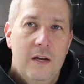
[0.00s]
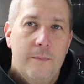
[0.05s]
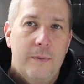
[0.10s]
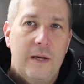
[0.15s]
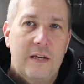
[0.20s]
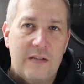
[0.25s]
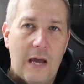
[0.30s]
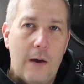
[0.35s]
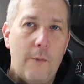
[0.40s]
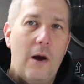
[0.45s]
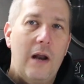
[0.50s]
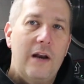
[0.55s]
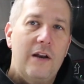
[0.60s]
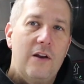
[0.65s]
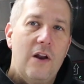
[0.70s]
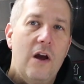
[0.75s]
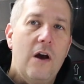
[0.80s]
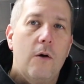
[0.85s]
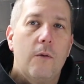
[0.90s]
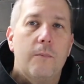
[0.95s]
Because I wanted
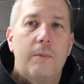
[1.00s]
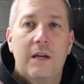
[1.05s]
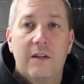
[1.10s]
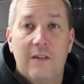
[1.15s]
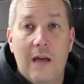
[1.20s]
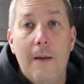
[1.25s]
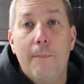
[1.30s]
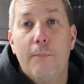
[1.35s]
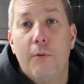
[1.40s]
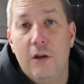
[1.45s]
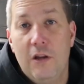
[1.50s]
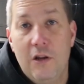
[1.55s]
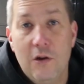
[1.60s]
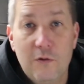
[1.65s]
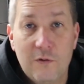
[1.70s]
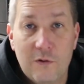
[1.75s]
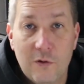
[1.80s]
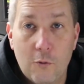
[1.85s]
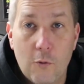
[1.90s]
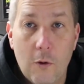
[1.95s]
to know, because I put
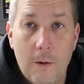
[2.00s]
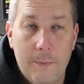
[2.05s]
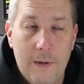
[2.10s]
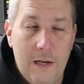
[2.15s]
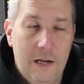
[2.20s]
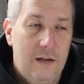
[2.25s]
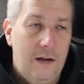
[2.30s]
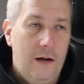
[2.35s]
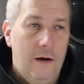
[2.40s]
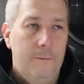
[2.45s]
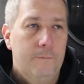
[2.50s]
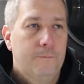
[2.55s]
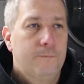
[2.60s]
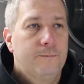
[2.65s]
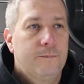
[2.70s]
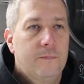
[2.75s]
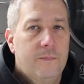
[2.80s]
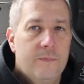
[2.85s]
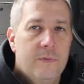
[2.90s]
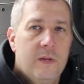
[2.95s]
used equipment in there.
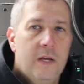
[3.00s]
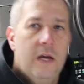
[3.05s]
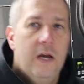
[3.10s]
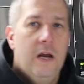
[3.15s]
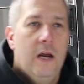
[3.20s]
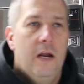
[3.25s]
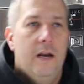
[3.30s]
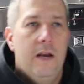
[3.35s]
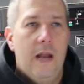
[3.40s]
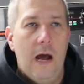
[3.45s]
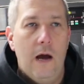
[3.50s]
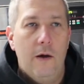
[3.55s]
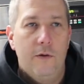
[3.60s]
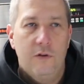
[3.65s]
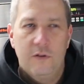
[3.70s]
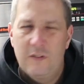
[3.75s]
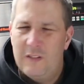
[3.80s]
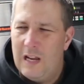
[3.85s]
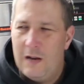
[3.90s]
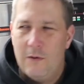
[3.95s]
Now
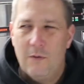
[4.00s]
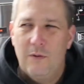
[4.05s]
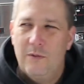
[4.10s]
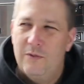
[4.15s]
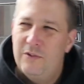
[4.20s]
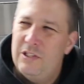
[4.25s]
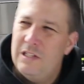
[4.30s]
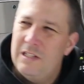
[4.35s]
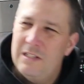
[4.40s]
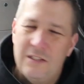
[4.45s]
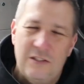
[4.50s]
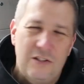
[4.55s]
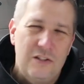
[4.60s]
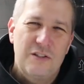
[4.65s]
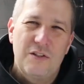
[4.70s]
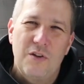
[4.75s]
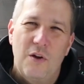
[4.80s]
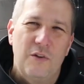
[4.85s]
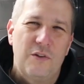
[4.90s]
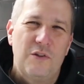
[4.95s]
you say, well, Jesus, you
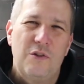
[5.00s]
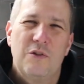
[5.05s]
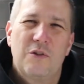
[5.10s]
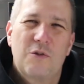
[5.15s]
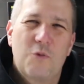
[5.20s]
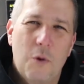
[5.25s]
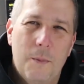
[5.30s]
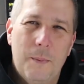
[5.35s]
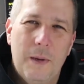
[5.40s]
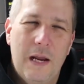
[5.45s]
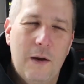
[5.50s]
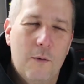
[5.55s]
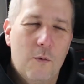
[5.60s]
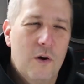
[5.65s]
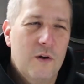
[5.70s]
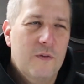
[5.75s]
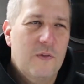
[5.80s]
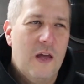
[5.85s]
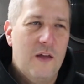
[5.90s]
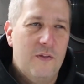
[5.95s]
just told us used equipment ain't
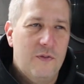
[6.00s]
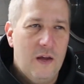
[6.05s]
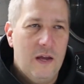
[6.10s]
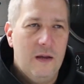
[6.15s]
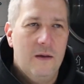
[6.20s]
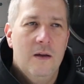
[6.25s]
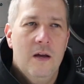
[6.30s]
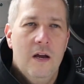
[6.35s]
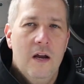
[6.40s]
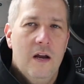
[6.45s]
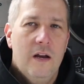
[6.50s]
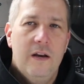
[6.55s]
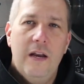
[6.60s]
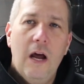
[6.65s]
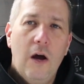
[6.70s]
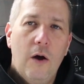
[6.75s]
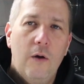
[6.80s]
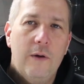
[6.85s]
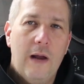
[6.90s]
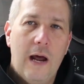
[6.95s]
worth anything.
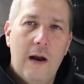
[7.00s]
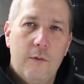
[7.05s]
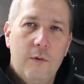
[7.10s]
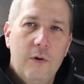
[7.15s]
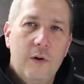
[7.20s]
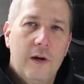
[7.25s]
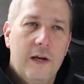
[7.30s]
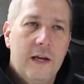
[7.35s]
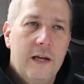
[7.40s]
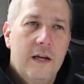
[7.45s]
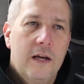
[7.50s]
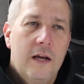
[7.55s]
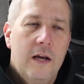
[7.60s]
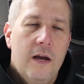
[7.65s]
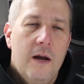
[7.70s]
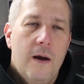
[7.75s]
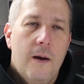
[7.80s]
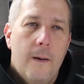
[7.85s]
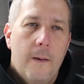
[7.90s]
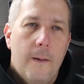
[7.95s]
No, not really.
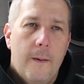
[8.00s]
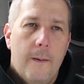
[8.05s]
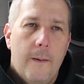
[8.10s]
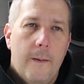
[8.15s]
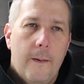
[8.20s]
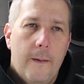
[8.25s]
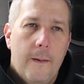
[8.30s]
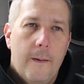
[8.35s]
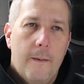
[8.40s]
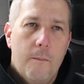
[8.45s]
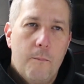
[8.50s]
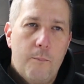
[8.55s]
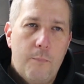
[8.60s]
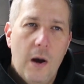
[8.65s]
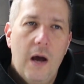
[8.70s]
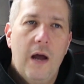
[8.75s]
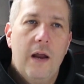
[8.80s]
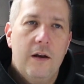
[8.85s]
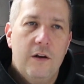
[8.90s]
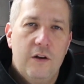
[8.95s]

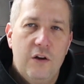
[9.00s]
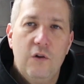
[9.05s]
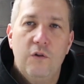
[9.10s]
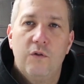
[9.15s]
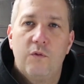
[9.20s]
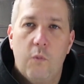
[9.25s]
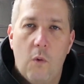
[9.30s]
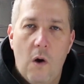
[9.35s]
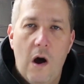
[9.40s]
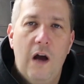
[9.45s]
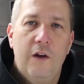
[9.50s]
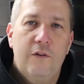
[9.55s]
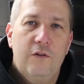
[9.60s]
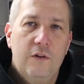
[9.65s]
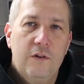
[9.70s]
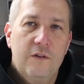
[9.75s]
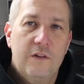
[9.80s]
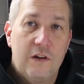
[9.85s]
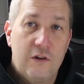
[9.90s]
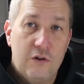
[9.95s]
But used
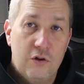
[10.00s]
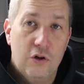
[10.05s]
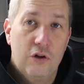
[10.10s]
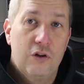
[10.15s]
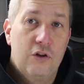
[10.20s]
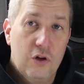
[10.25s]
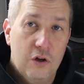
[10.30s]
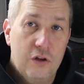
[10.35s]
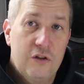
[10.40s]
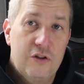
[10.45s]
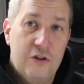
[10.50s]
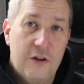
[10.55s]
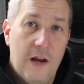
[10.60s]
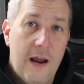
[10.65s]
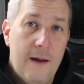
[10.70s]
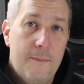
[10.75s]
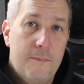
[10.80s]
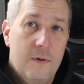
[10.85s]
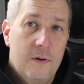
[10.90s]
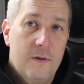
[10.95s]
washers in good
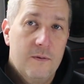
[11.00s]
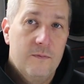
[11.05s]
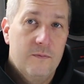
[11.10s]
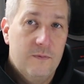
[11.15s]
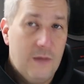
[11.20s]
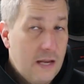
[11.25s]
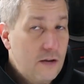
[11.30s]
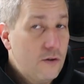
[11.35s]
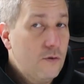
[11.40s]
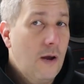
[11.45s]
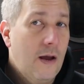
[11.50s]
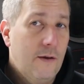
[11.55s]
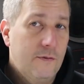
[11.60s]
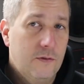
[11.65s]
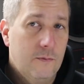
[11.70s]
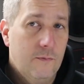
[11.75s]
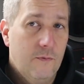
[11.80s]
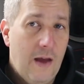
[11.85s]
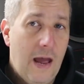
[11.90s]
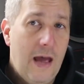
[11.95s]
shape, they do have
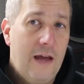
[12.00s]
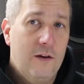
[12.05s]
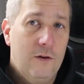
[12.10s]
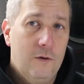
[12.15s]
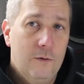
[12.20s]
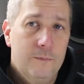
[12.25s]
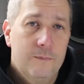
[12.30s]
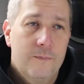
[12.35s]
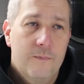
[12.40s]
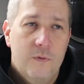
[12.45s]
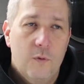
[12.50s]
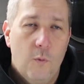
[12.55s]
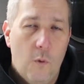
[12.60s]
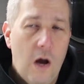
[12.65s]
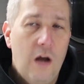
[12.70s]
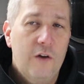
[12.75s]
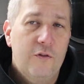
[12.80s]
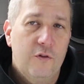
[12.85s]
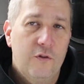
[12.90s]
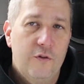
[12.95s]
some value.
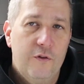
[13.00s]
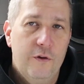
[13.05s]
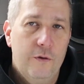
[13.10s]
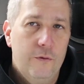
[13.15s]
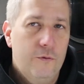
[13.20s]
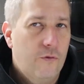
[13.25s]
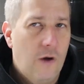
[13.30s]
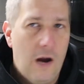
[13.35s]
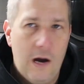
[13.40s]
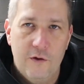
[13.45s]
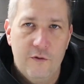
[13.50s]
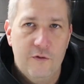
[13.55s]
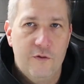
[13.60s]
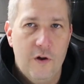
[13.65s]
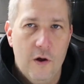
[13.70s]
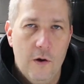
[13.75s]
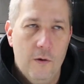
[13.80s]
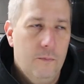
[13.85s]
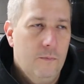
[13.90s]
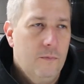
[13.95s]
Washers do, dryers
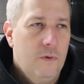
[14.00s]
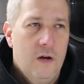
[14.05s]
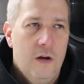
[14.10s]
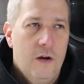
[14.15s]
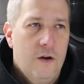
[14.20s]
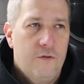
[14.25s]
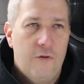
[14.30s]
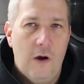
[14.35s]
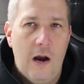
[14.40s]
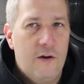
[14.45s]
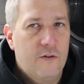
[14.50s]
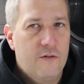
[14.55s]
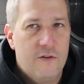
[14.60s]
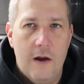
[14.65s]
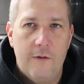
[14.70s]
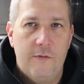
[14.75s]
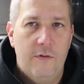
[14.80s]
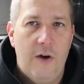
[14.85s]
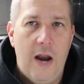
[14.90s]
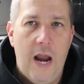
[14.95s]
don't. Dryers
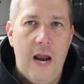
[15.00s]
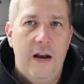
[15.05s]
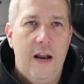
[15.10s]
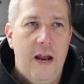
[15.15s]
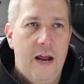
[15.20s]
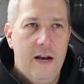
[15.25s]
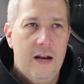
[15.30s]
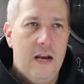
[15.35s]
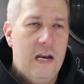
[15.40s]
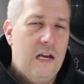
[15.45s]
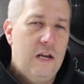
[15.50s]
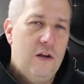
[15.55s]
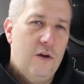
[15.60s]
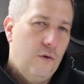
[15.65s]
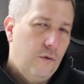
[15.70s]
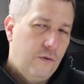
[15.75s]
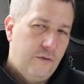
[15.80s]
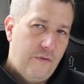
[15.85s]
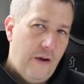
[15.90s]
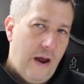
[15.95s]
never had any
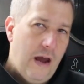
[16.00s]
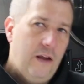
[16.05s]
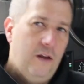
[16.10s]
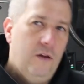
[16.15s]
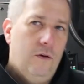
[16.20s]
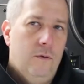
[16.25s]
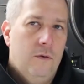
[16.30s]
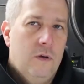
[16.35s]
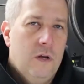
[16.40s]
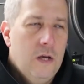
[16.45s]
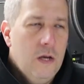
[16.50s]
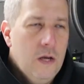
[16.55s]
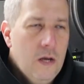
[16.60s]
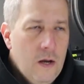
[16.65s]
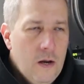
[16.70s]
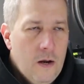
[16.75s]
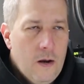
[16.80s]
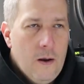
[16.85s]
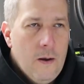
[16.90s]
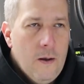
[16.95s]
used value.
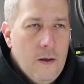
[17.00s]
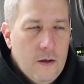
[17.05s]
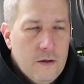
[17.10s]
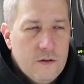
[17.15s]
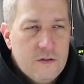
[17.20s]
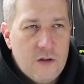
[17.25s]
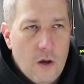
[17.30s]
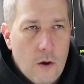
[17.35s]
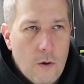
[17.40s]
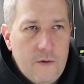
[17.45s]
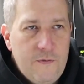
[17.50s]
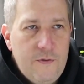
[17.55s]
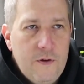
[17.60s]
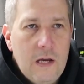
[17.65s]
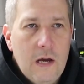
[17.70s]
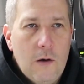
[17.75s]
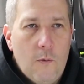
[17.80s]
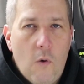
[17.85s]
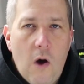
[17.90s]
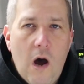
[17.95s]
So if you
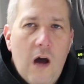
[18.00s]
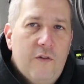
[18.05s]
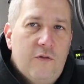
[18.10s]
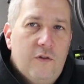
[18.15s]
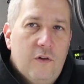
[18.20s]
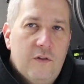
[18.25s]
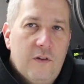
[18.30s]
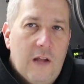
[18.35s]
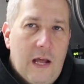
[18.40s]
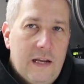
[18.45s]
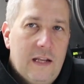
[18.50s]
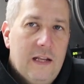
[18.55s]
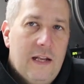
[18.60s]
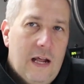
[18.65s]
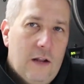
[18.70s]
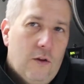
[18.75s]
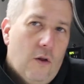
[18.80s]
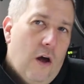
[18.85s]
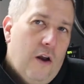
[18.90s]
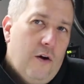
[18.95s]
get washers like in
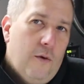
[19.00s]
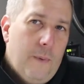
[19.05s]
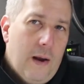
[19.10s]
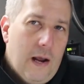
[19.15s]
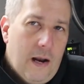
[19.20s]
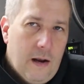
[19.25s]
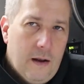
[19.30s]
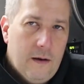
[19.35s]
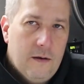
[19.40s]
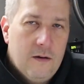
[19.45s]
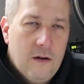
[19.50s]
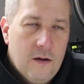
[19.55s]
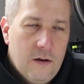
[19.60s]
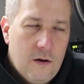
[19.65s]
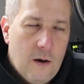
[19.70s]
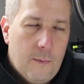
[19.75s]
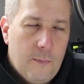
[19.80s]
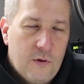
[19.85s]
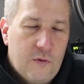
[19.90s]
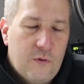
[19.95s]
that laundromat
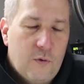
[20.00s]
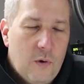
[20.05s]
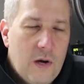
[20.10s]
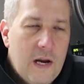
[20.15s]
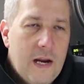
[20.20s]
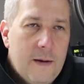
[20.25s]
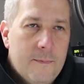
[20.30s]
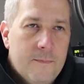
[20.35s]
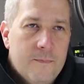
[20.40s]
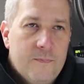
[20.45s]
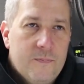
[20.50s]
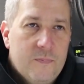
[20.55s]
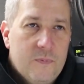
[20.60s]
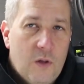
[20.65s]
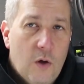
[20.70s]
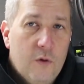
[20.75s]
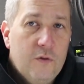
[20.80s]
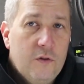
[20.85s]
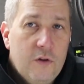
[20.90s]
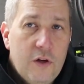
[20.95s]
on number 3,
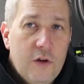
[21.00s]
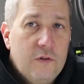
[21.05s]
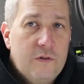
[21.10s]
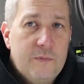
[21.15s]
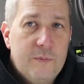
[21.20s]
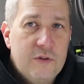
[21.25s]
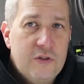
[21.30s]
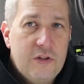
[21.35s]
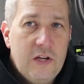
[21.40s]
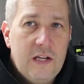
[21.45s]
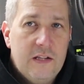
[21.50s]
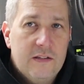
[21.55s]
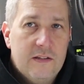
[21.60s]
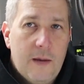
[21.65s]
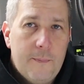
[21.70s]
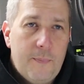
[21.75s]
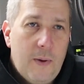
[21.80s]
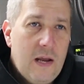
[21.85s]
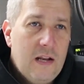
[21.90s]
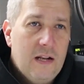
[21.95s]
those are used machines.
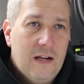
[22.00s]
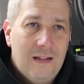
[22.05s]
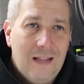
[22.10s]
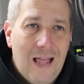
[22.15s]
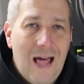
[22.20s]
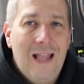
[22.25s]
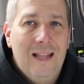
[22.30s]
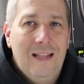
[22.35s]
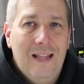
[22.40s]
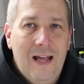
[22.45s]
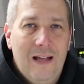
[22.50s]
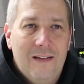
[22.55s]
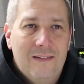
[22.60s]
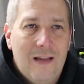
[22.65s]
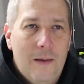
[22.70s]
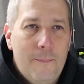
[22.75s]
I paid a lot less.